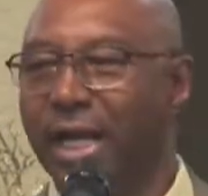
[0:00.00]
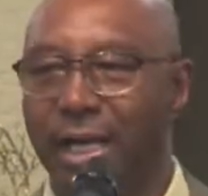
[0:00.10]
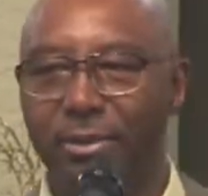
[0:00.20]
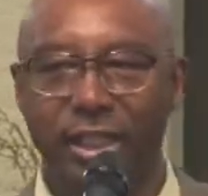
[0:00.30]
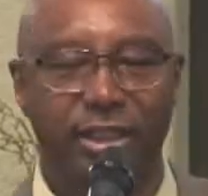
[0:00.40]

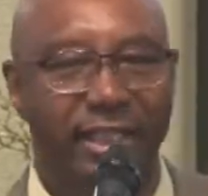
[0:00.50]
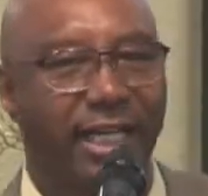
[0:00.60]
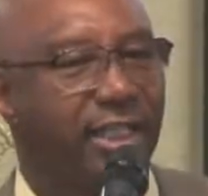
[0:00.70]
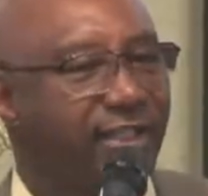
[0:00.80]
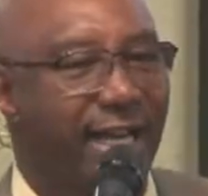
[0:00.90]
Let me just
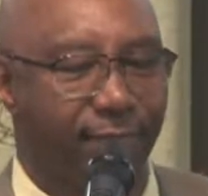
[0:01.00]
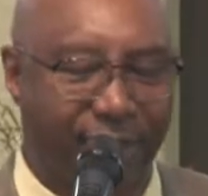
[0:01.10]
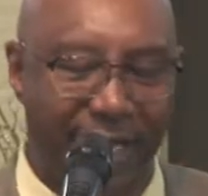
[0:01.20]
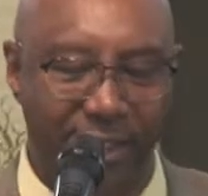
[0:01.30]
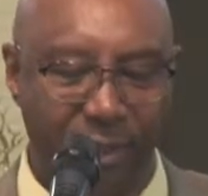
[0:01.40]
tell you seven
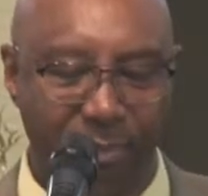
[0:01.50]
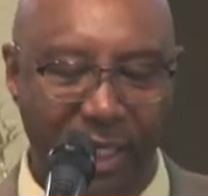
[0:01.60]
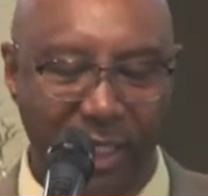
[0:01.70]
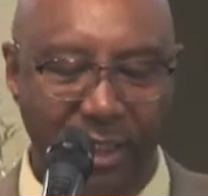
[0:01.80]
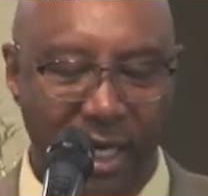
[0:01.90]
things it
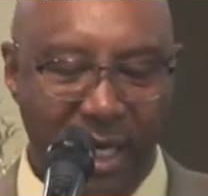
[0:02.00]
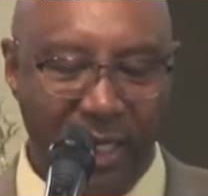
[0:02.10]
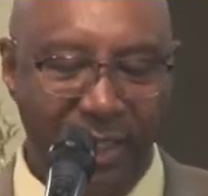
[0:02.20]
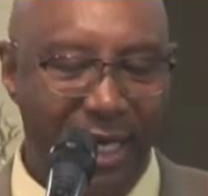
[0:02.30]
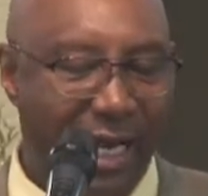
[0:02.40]
means,
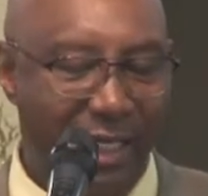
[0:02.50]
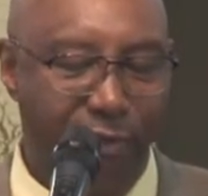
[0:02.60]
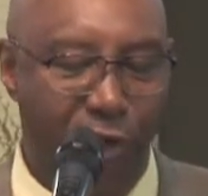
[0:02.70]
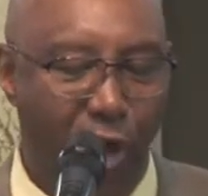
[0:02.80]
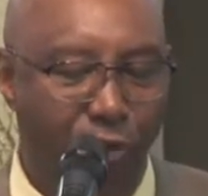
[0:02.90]
and then I'll
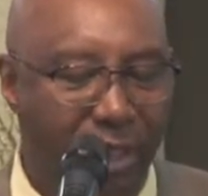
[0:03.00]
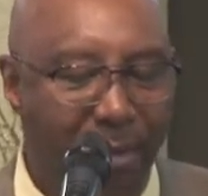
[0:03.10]
leave you alone.